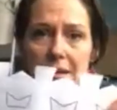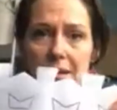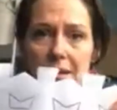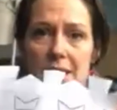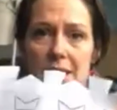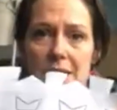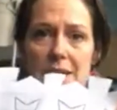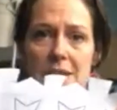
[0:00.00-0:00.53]

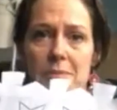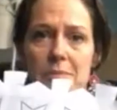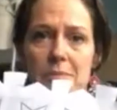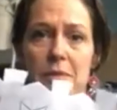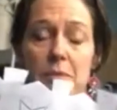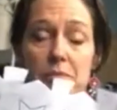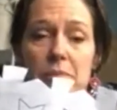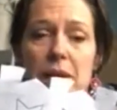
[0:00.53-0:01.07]
that is a
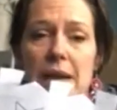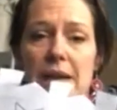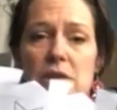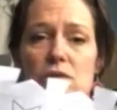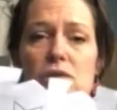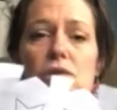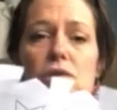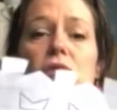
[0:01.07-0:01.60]
plain
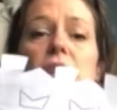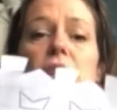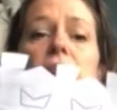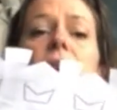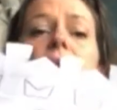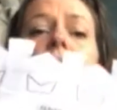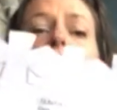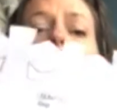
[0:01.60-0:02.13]

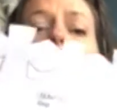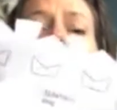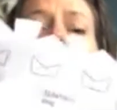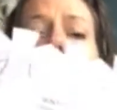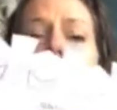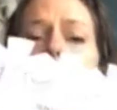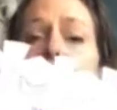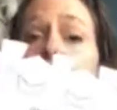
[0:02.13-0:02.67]
drawing.
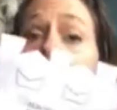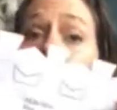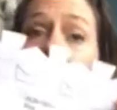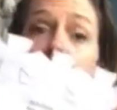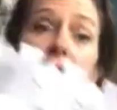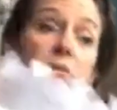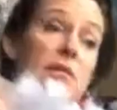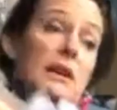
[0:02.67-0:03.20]
So
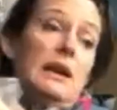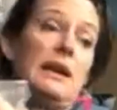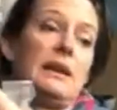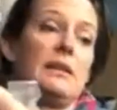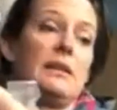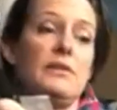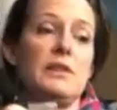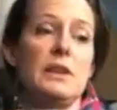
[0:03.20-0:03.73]
the
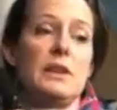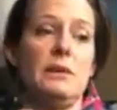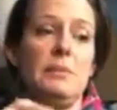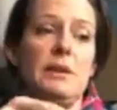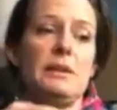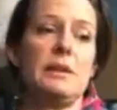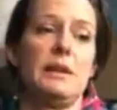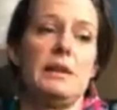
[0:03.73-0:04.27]
length of time
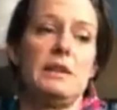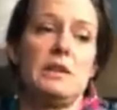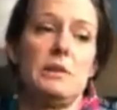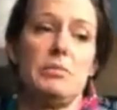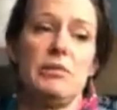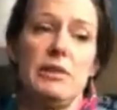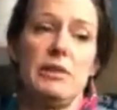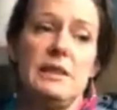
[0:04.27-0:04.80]
it takes to
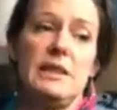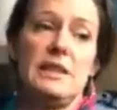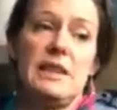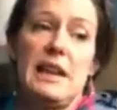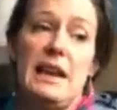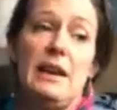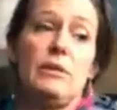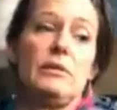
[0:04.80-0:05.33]
print it
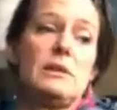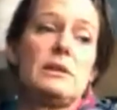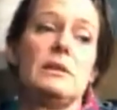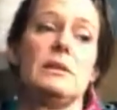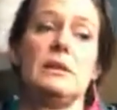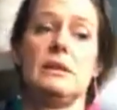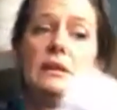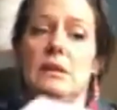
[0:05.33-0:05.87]
out,
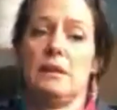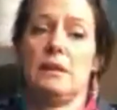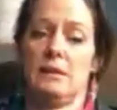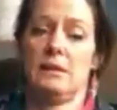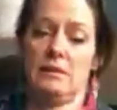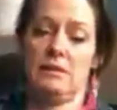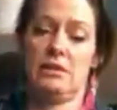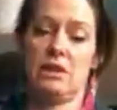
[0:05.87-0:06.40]

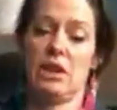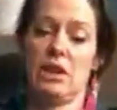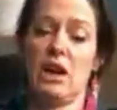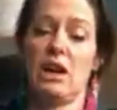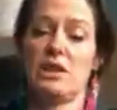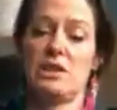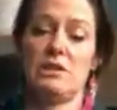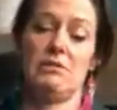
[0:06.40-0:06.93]
to
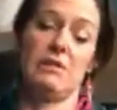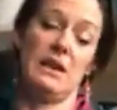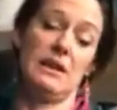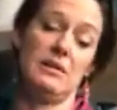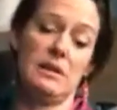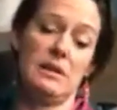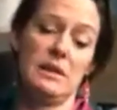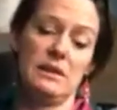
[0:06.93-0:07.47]
cut
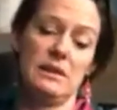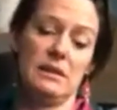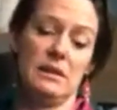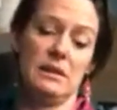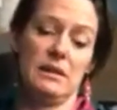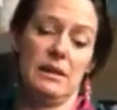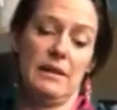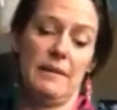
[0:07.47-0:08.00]
around it.
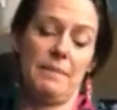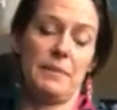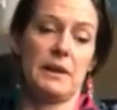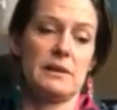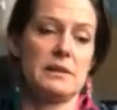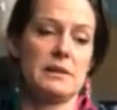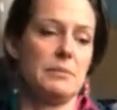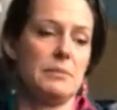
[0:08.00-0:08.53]

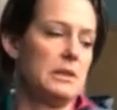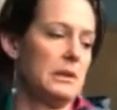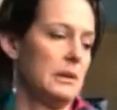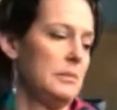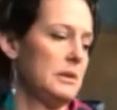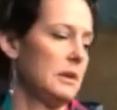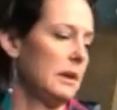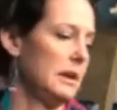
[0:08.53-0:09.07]

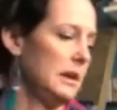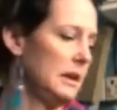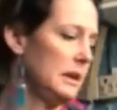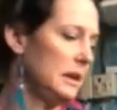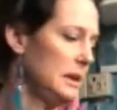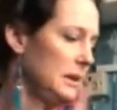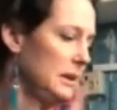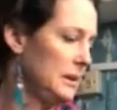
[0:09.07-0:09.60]
Sometimes I
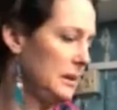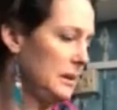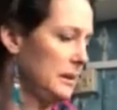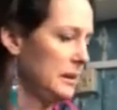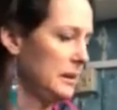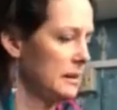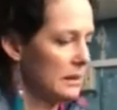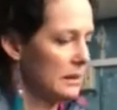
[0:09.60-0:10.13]
use